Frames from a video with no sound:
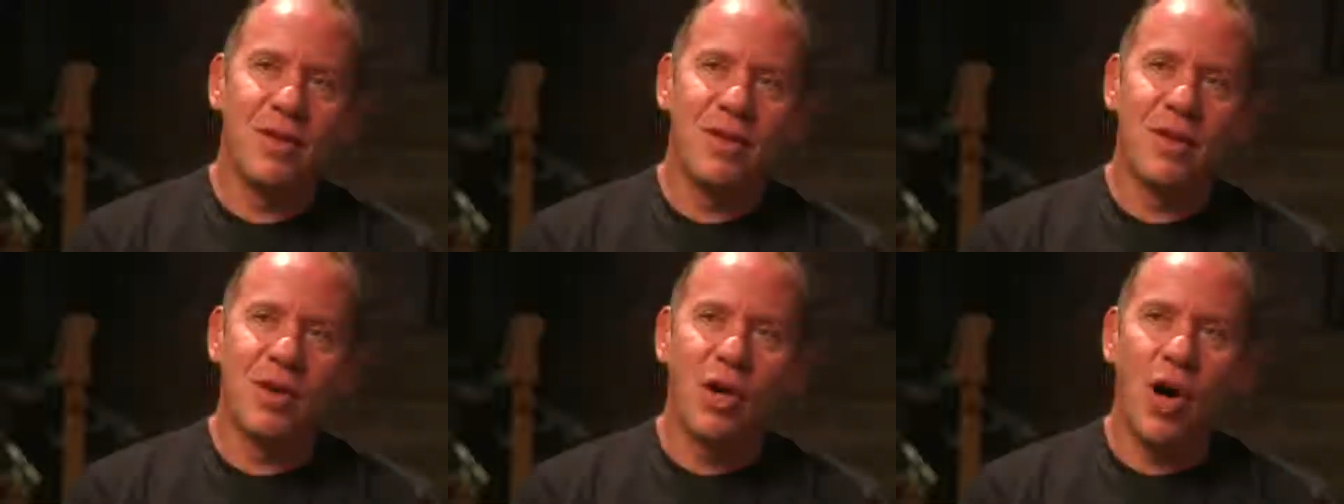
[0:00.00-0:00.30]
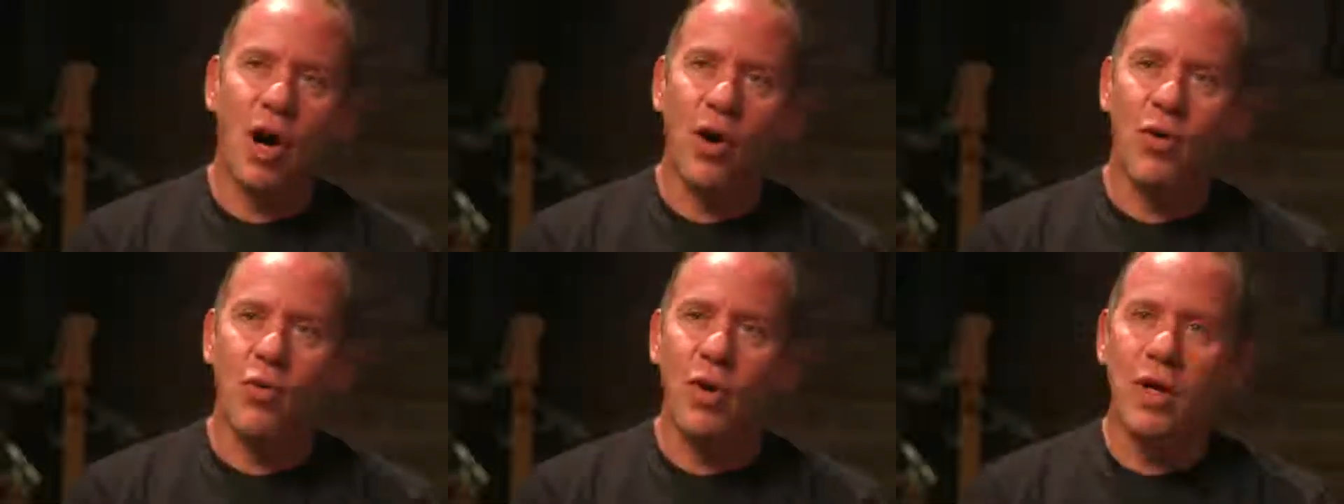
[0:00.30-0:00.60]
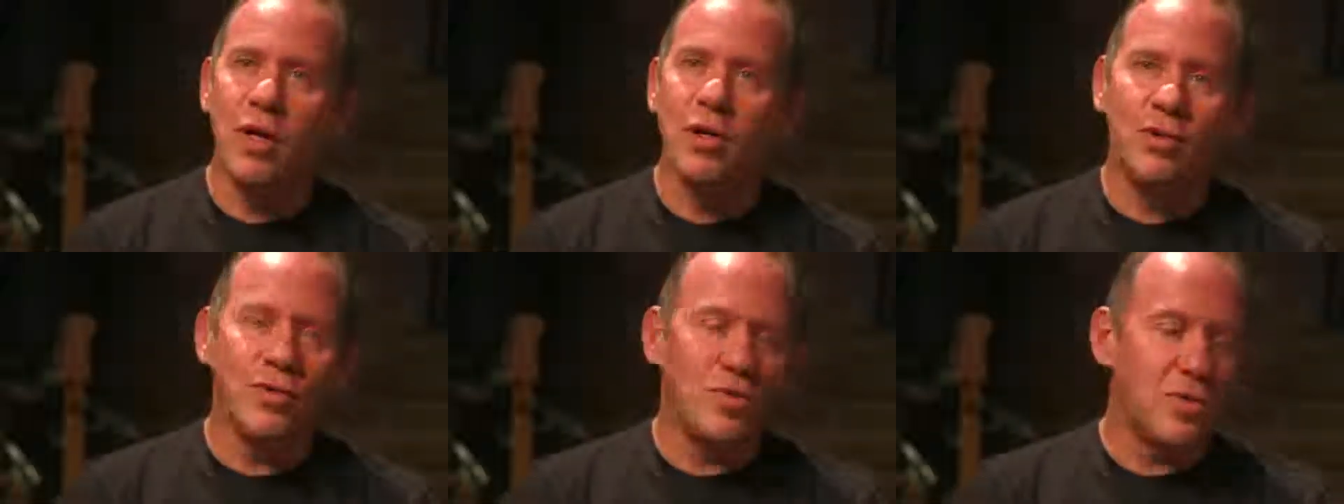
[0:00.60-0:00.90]
The car
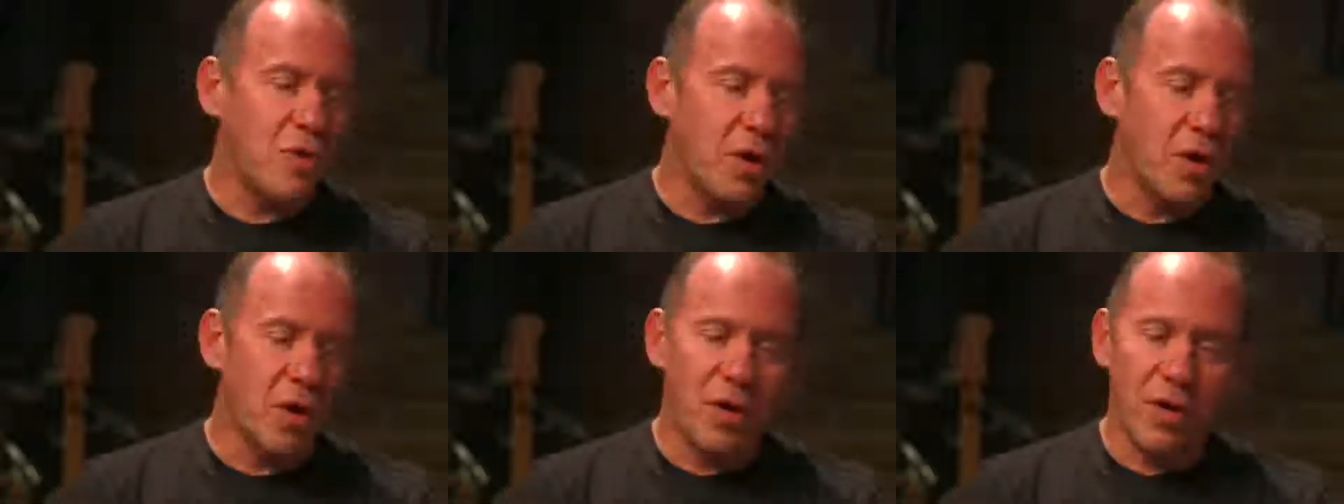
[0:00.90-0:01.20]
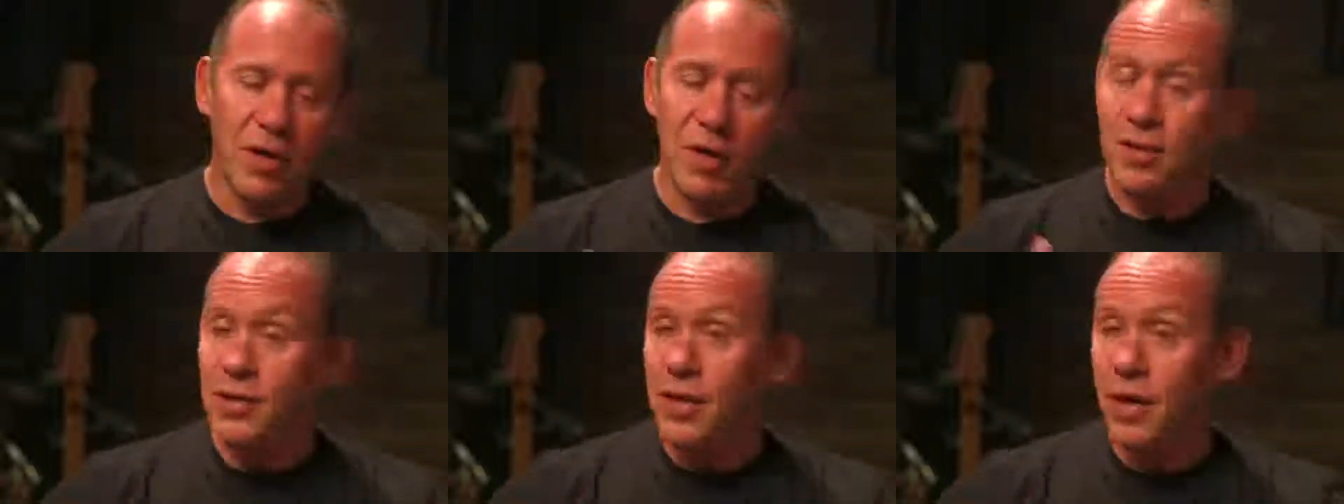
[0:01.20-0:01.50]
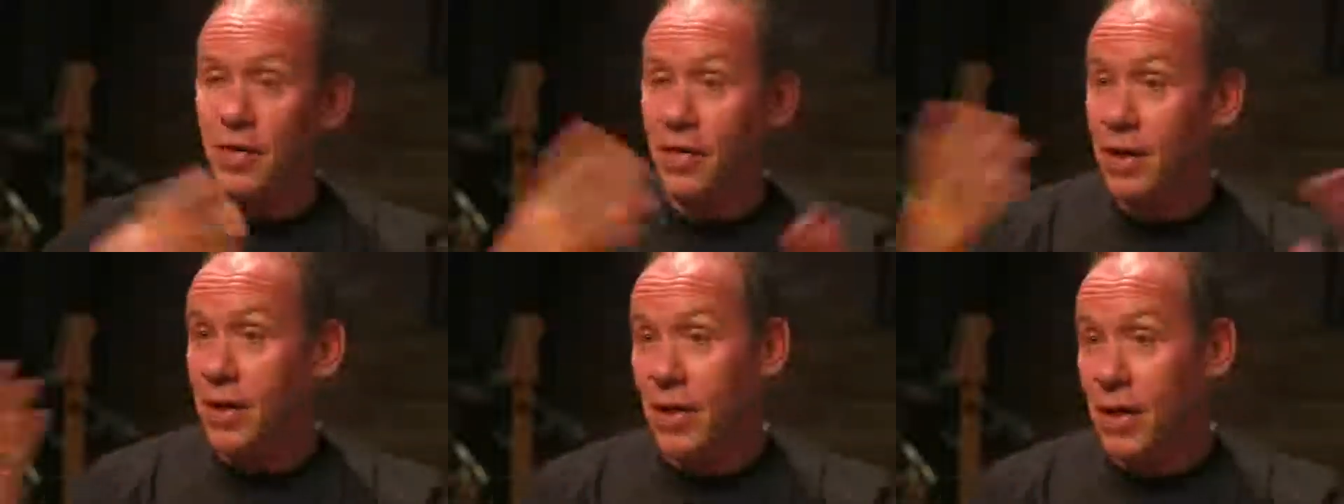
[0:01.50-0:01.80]
wheels turn,
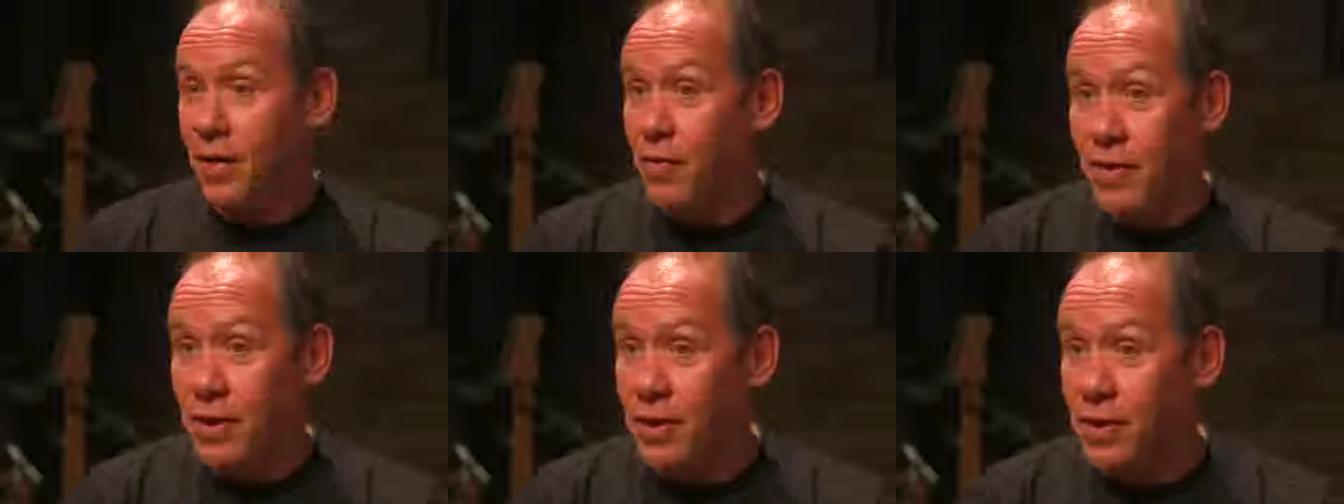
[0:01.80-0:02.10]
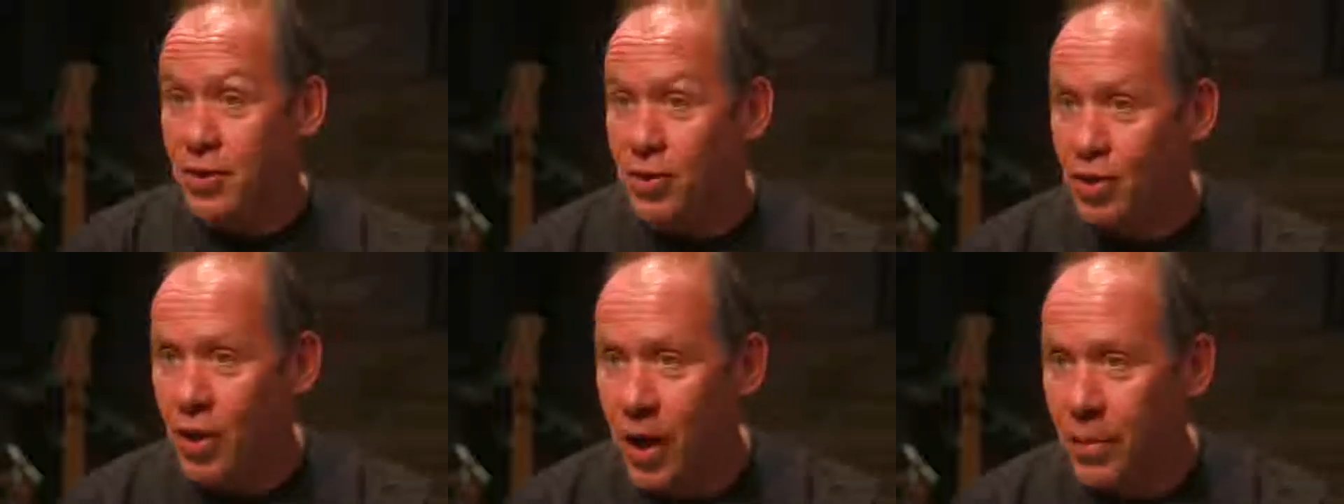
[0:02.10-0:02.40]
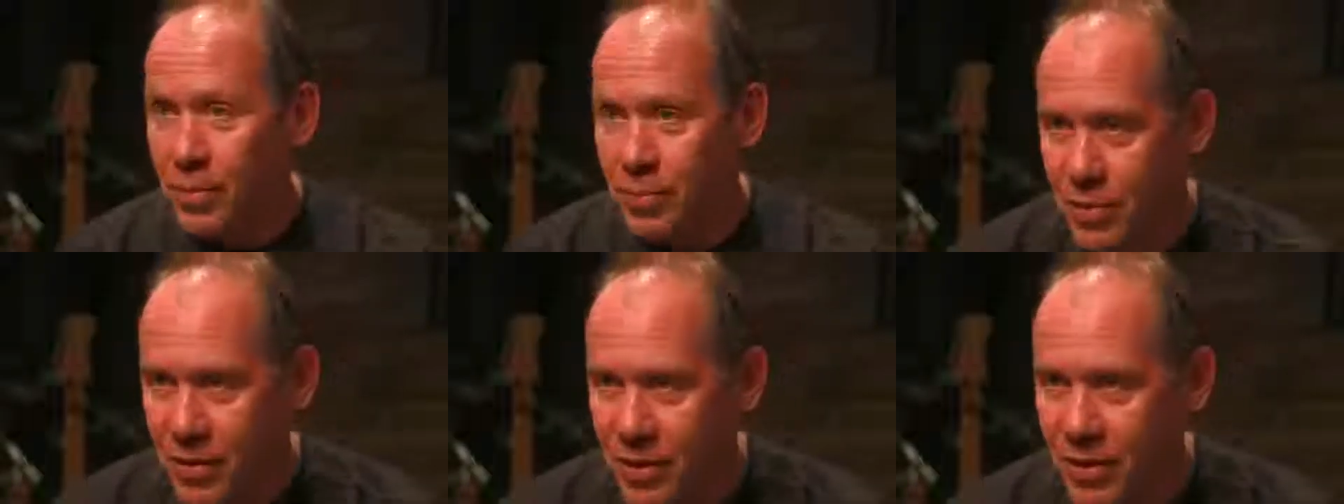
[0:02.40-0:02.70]
etc., and everything
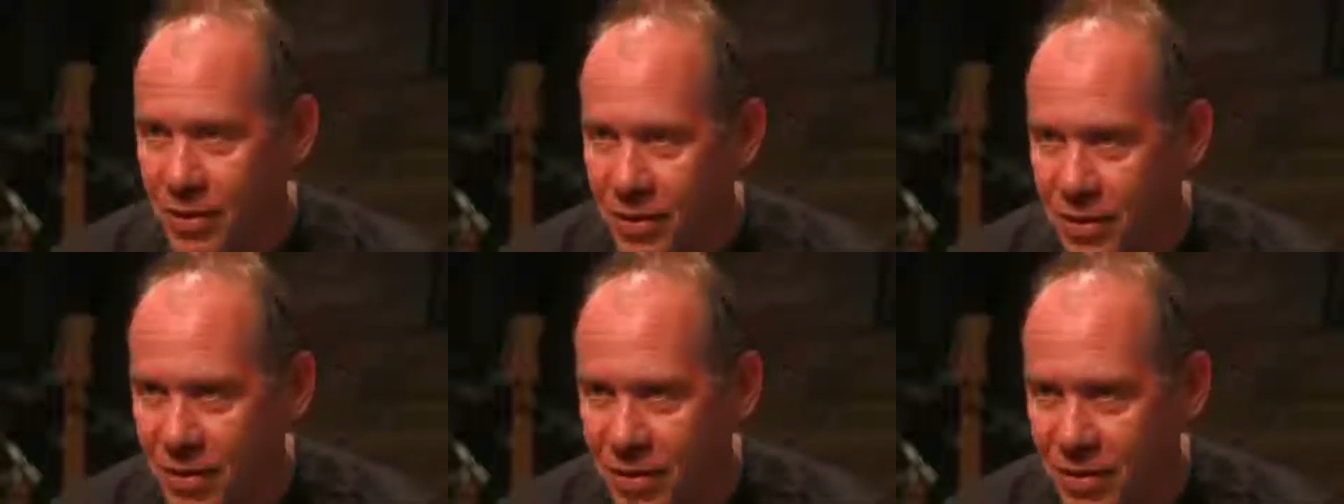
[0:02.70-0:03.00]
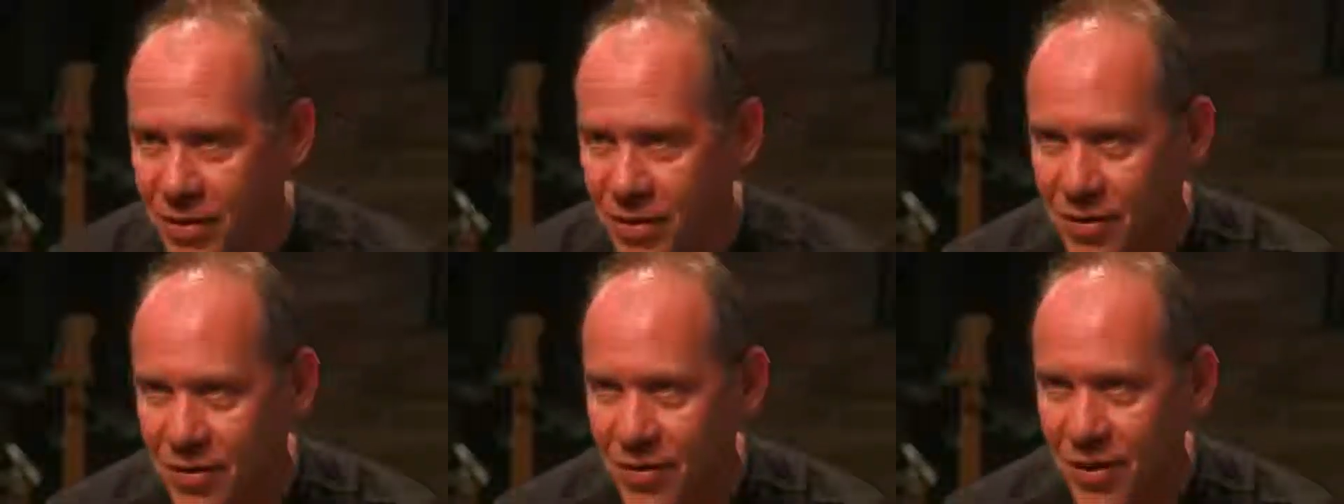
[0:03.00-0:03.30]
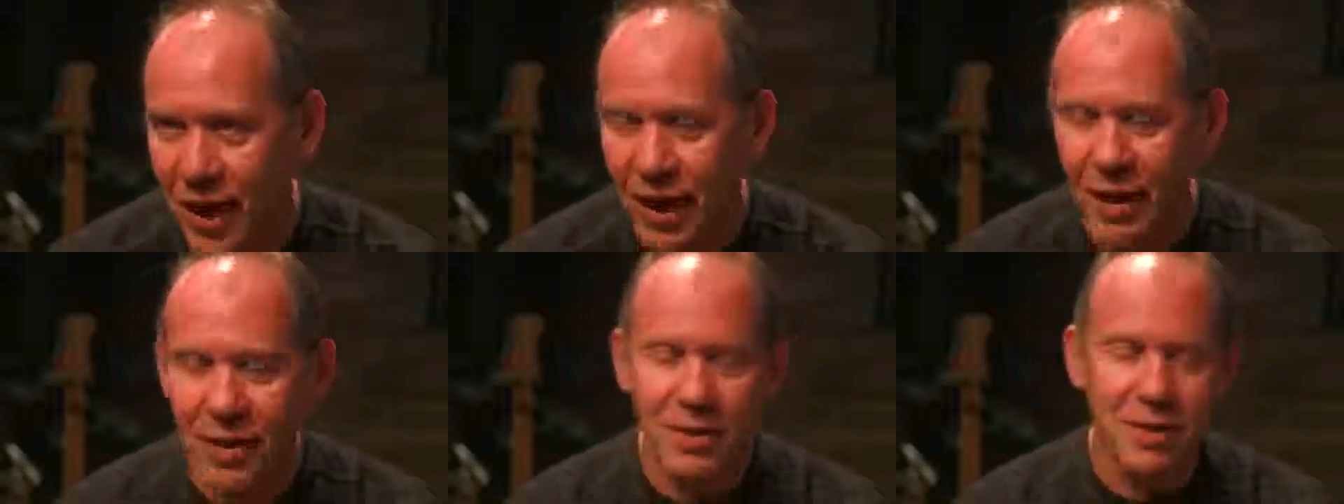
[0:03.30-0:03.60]
stops, and it's
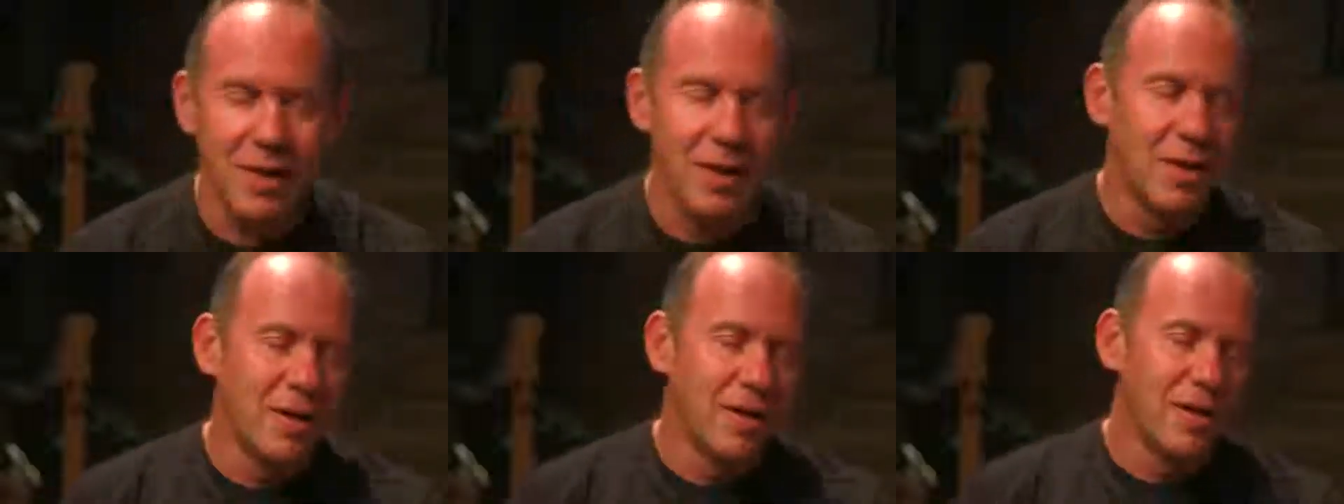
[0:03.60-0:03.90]
silent.